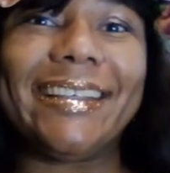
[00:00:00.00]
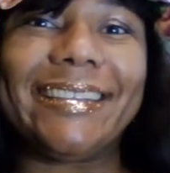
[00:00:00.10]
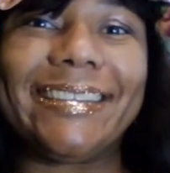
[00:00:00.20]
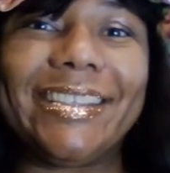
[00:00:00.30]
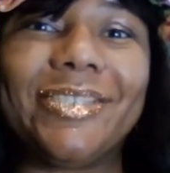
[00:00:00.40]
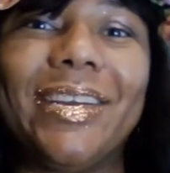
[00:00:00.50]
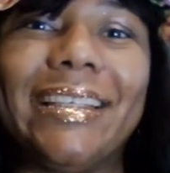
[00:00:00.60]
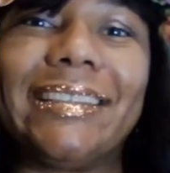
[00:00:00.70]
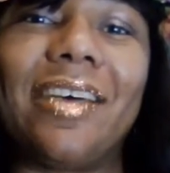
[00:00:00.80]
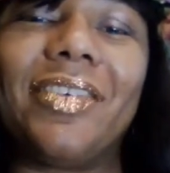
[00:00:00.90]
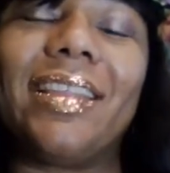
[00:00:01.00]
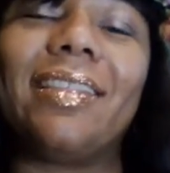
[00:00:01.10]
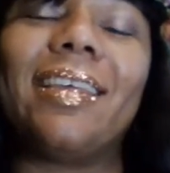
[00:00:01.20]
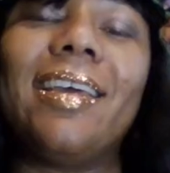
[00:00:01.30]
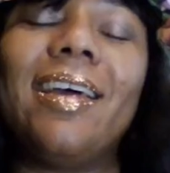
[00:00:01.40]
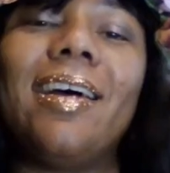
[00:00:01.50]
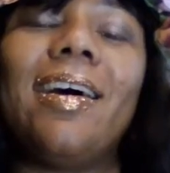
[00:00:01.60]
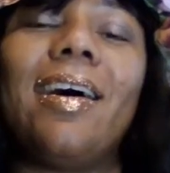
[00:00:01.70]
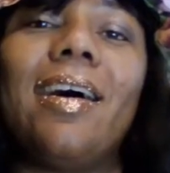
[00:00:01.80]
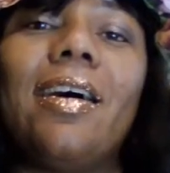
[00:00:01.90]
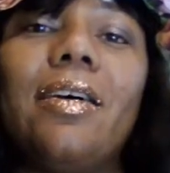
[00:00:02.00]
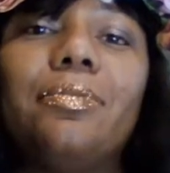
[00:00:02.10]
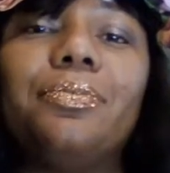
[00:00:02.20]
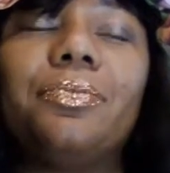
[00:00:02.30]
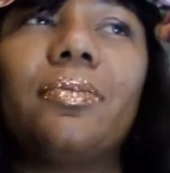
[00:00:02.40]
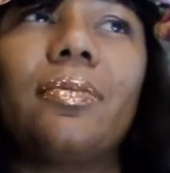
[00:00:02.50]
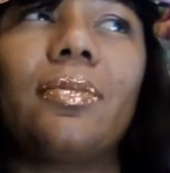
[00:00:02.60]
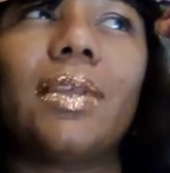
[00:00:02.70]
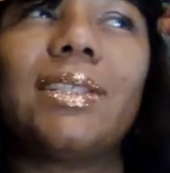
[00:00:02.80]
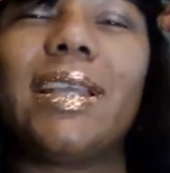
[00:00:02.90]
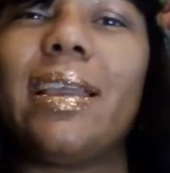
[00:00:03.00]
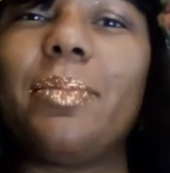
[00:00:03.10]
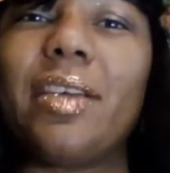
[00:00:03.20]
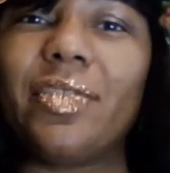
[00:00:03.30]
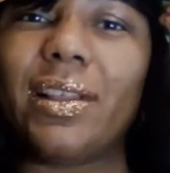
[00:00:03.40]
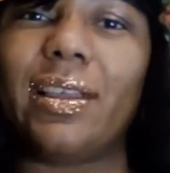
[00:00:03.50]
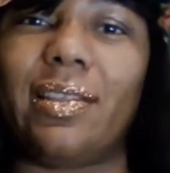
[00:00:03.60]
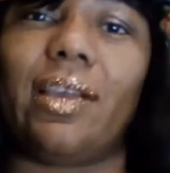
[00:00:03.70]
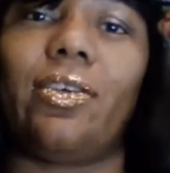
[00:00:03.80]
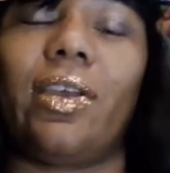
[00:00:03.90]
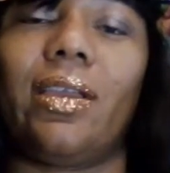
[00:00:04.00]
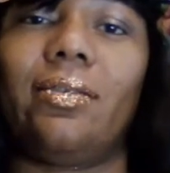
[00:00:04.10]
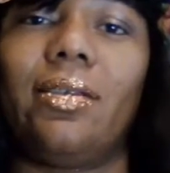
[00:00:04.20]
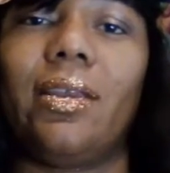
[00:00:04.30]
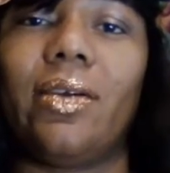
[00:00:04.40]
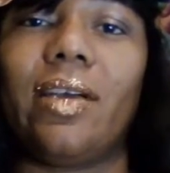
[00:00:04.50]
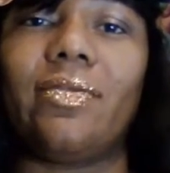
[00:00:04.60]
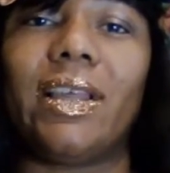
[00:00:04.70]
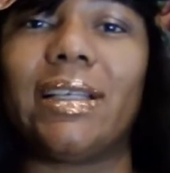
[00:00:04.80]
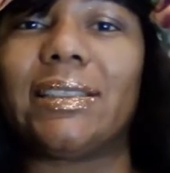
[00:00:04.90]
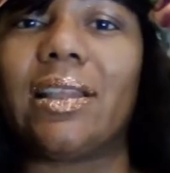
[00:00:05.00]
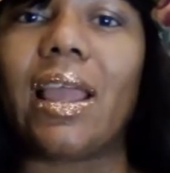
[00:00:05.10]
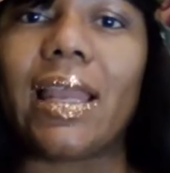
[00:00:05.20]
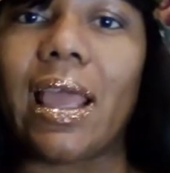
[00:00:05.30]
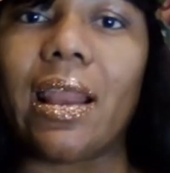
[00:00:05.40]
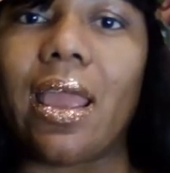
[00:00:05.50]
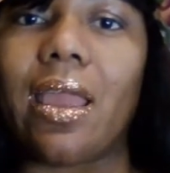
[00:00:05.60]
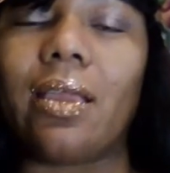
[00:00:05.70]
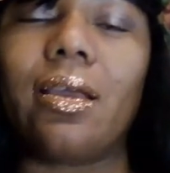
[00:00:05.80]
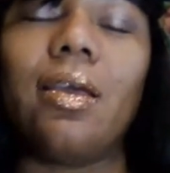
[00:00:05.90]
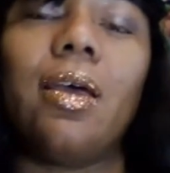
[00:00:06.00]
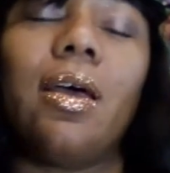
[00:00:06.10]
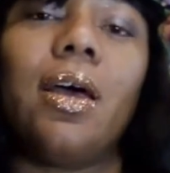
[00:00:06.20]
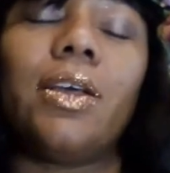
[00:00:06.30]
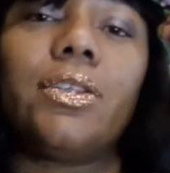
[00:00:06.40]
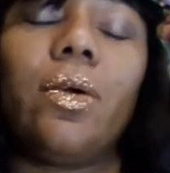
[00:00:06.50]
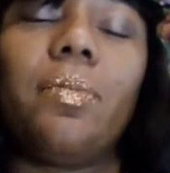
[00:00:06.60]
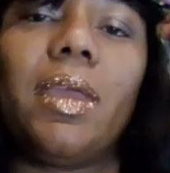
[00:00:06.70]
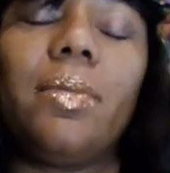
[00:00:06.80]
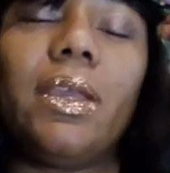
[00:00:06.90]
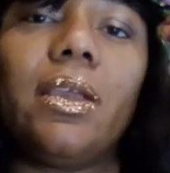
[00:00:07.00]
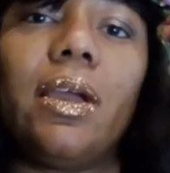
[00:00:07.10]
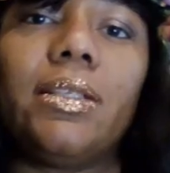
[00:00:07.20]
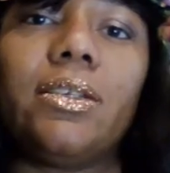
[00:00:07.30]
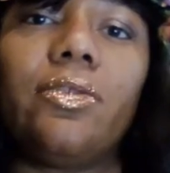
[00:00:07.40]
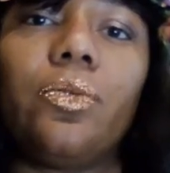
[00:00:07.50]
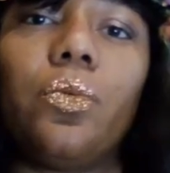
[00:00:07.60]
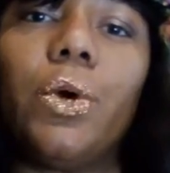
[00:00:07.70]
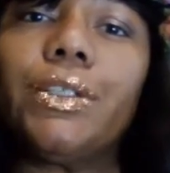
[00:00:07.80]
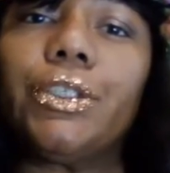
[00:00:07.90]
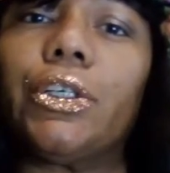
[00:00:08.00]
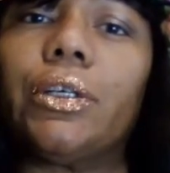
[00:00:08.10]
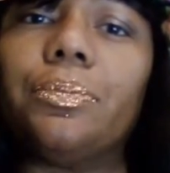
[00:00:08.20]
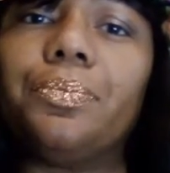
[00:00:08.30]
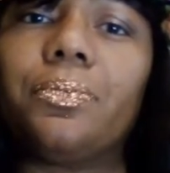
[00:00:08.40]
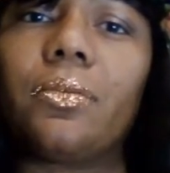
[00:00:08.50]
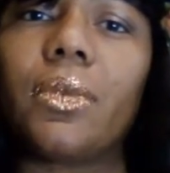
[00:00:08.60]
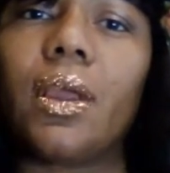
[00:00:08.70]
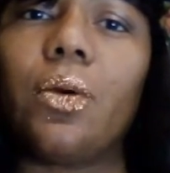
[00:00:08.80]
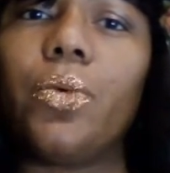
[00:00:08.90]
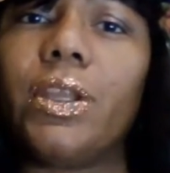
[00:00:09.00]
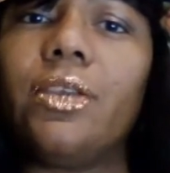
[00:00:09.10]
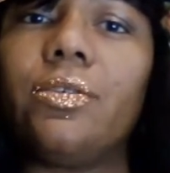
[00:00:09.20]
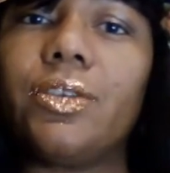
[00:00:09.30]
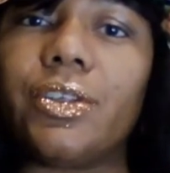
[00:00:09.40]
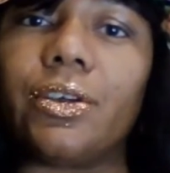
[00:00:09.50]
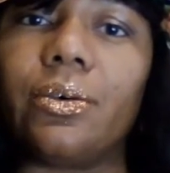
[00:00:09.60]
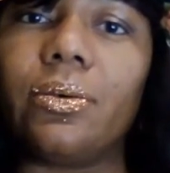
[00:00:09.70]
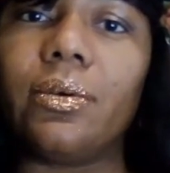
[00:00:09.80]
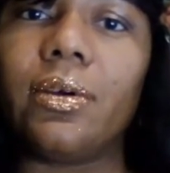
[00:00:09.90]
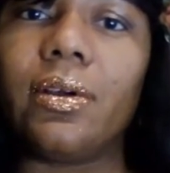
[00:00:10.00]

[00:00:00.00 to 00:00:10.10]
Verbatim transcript: It's the 27th. Um, today I'm not feeling that great. You know, I have like a slight headache. So it made me kind of wonder, uh, what do you do